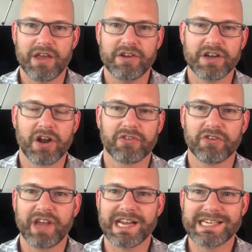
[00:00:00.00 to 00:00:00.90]
You can also
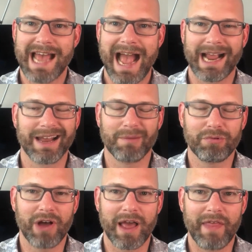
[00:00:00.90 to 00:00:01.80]
take tech and
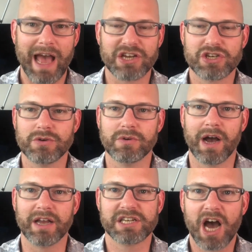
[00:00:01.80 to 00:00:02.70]
apply that to
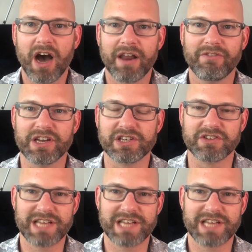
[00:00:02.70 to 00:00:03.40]
a ton of niches.